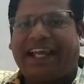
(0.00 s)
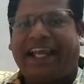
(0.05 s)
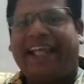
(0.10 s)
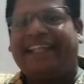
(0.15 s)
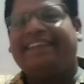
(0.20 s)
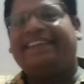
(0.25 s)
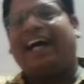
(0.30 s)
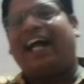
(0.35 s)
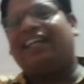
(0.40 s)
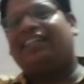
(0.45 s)

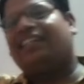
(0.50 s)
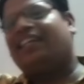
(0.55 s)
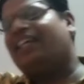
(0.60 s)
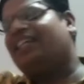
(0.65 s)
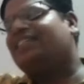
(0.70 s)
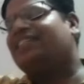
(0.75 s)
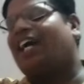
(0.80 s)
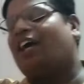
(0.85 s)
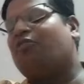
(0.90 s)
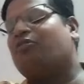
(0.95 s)
In that
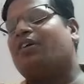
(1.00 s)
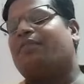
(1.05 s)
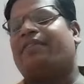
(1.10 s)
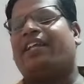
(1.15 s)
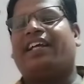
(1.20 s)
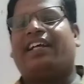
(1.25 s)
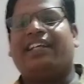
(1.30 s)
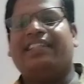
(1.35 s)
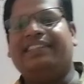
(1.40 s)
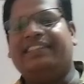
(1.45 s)
case, I would have
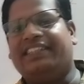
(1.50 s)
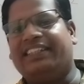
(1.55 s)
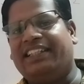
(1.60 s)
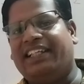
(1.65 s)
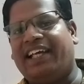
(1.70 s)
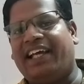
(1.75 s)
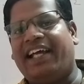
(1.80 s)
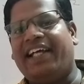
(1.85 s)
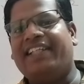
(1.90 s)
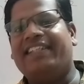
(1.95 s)
taken
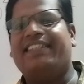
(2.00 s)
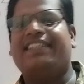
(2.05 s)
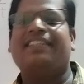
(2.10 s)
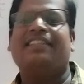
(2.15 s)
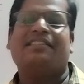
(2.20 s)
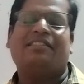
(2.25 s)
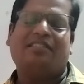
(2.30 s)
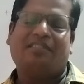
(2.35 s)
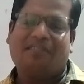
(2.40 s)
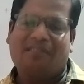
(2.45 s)
g as
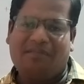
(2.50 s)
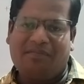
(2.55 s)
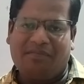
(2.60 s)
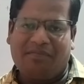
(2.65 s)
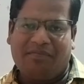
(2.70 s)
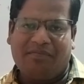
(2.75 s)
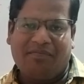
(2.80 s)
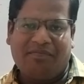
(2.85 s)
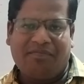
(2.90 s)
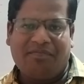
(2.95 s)

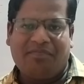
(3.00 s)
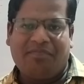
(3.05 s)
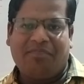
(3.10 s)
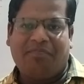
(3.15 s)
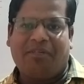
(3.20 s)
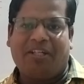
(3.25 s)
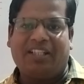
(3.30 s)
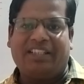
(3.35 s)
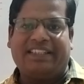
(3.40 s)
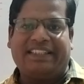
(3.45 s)

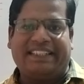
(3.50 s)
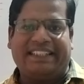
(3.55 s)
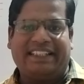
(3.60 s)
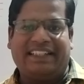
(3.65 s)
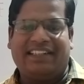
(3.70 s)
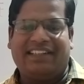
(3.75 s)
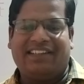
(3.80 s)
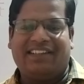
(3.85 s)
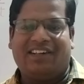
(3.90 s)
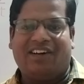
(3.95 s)
plus g.
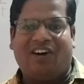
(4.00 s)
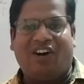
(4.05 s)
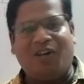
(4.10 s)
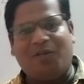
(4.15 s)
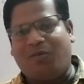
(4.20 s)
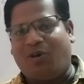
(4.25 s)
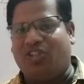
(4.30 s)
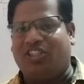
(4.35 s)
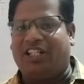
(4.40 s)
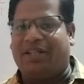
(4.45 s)
or
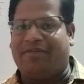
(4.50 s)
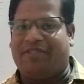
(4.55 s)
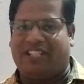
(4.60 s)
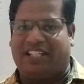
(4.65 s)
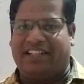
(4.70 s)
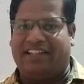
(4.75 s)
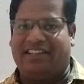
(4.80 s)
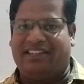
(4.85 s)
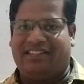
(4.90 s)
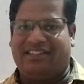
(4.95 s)
positive
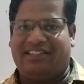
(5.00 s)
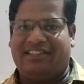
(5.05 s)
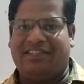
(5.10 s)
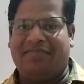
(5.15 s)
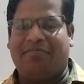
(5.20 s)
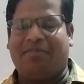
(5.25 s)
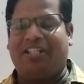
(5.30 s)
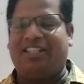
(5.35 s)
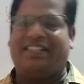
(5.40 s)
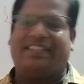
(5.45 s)
10
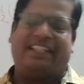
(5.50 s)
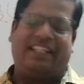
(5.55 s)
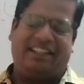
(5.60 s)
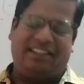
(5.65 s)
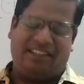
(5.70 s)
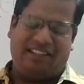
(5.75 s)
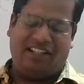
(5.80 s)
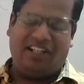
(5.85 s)
plus 10.